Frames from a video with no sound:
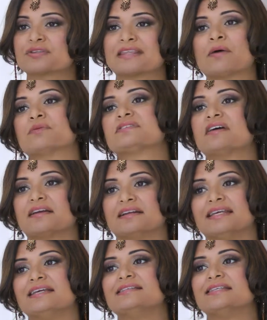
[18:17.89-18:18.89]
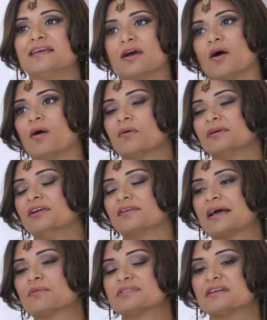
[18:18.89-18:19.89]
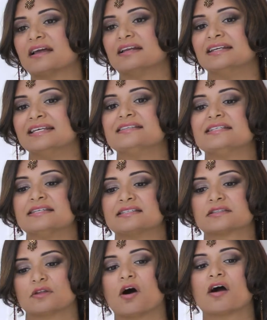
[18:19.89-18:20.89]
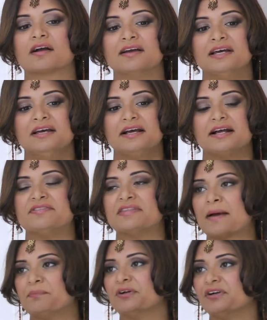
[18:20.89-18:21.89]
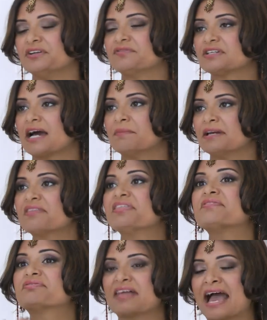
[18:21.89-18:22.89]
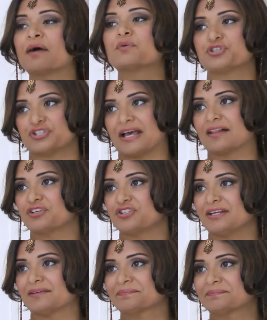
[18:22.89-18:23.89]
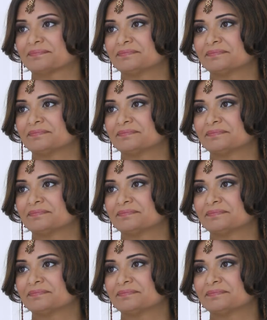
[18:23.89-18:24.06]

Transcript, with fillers: So that was not an easy that was not an easy slog in that period of time. And I think that was challenging.